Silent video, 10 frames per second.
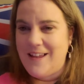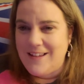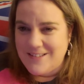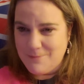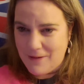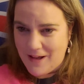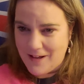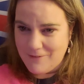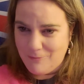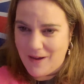he's
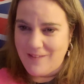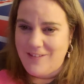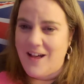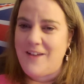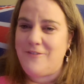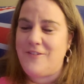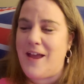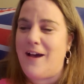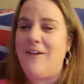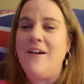part of my life
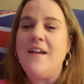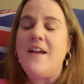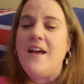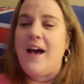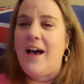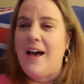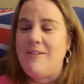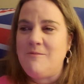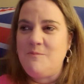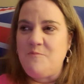now.
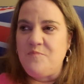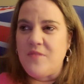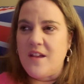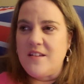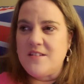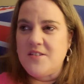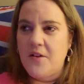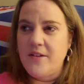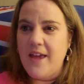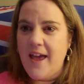Um,
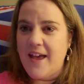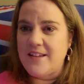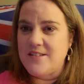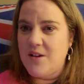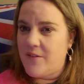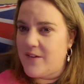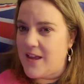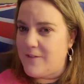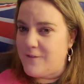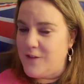so yeah. So
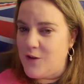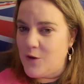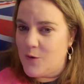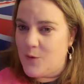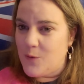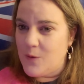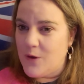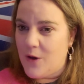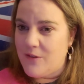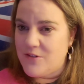if you
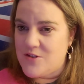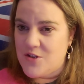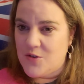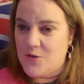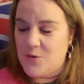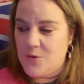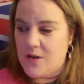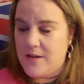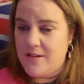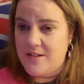go to
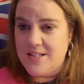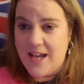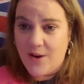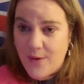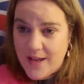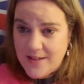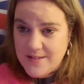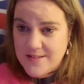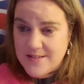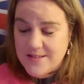
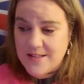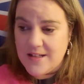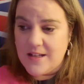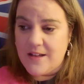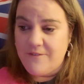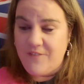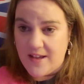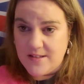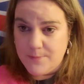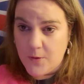Terri's
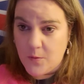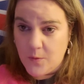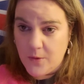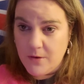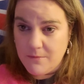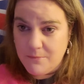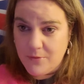Facebook group